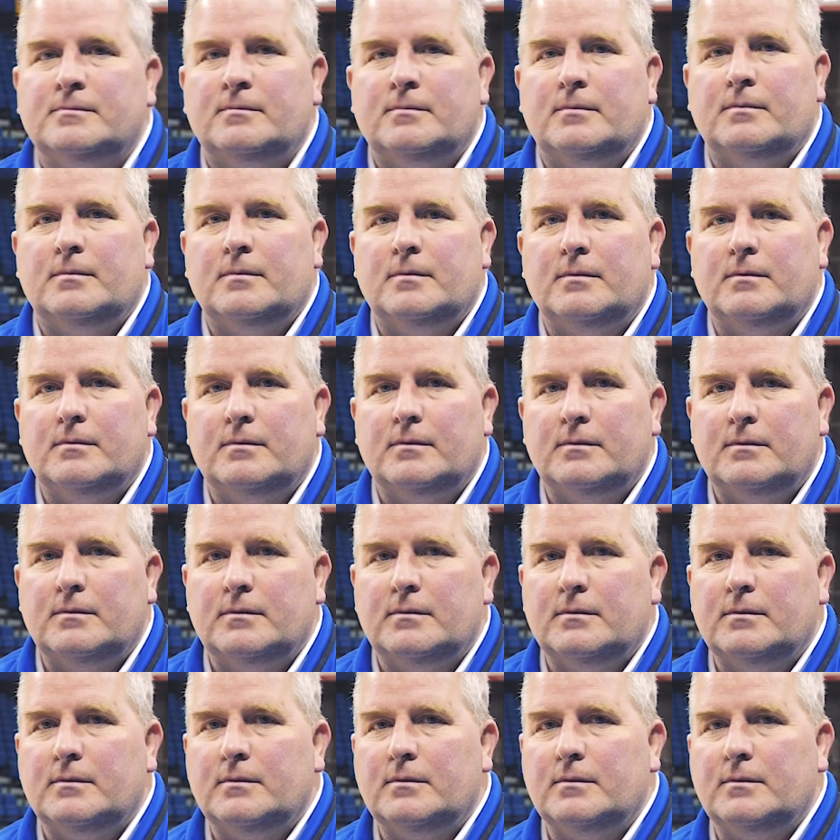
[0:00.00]

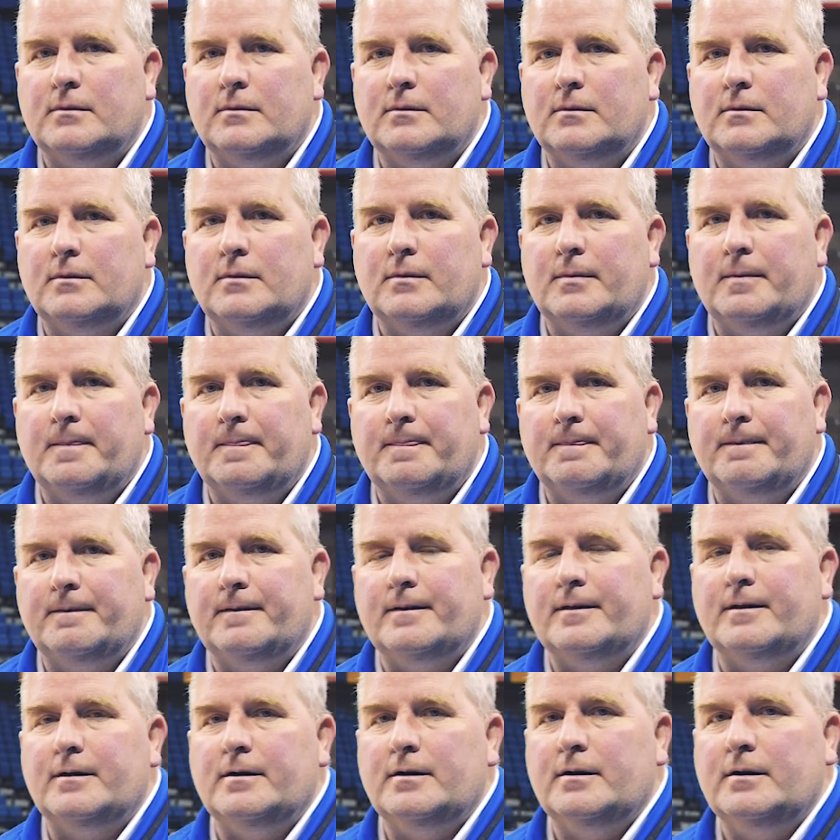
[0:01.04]

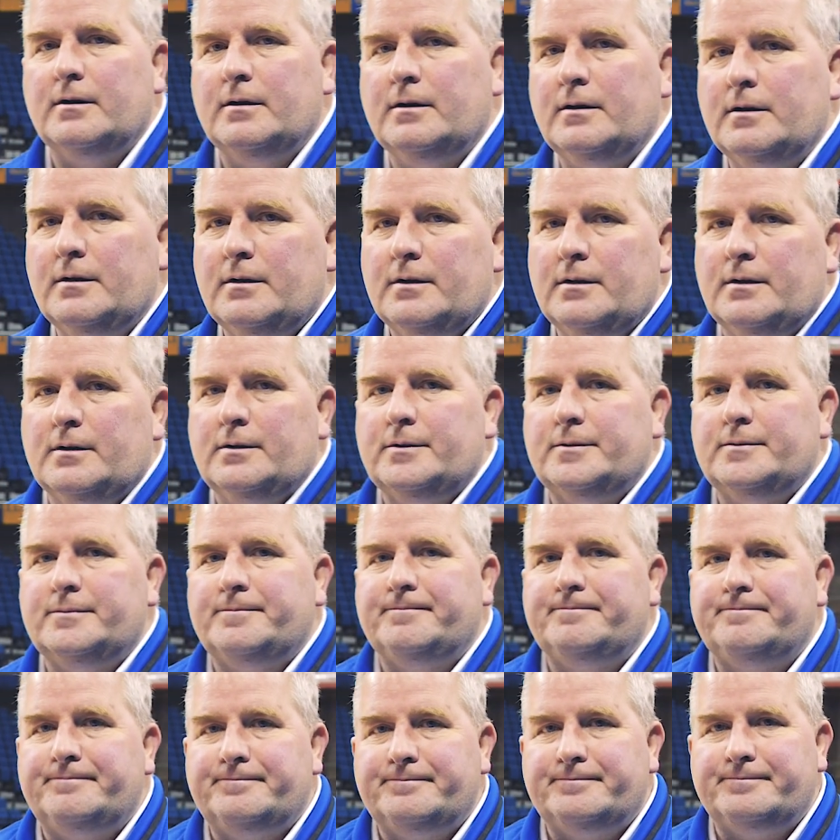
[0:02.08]

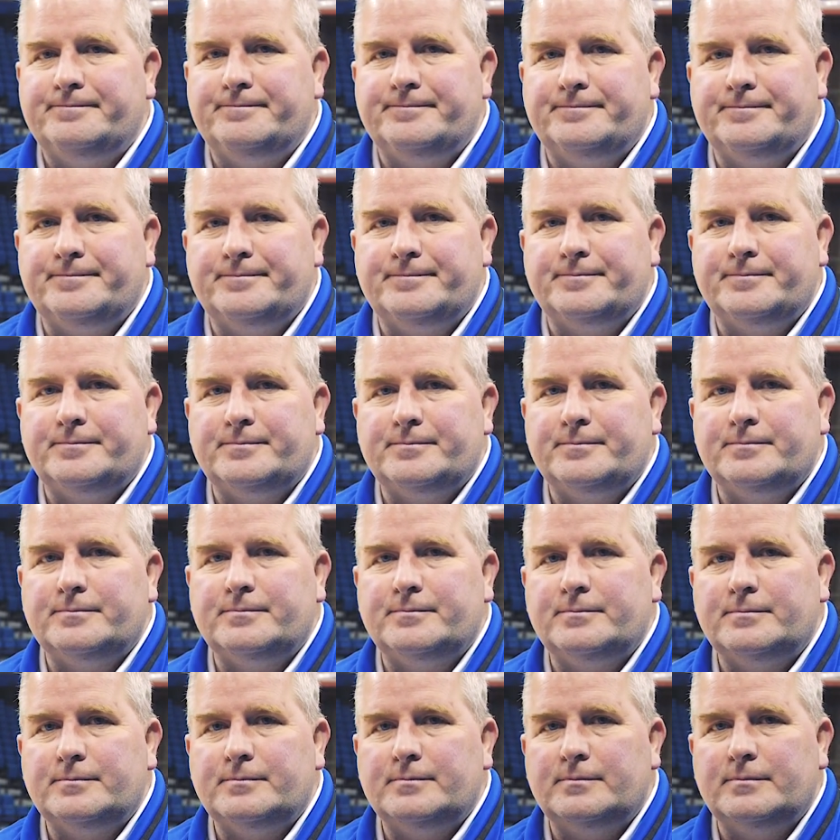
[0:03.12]

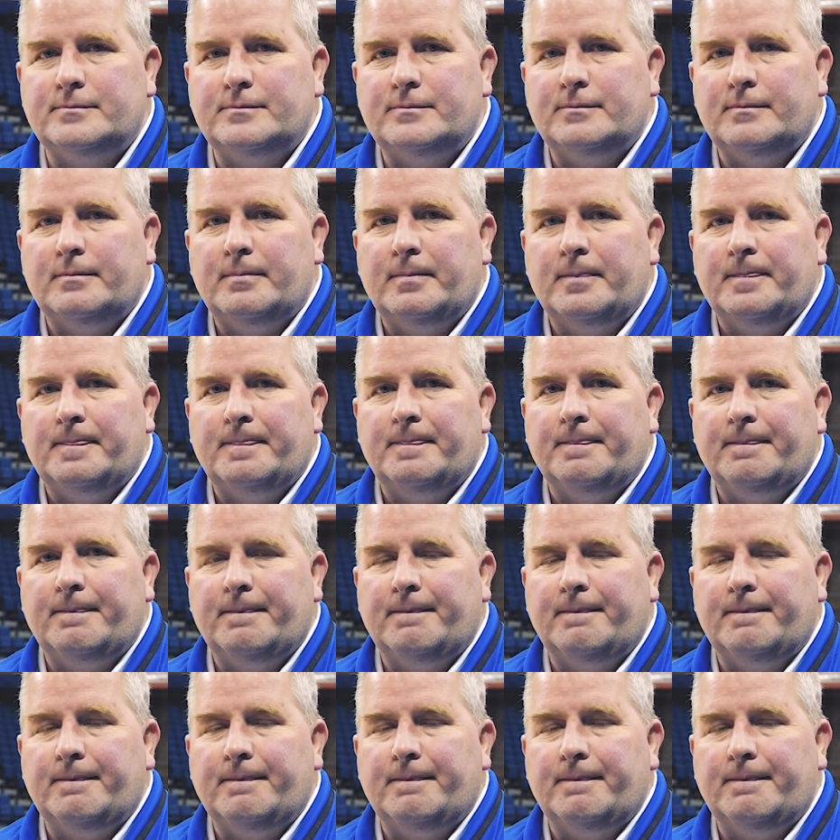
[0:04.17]
[no speech]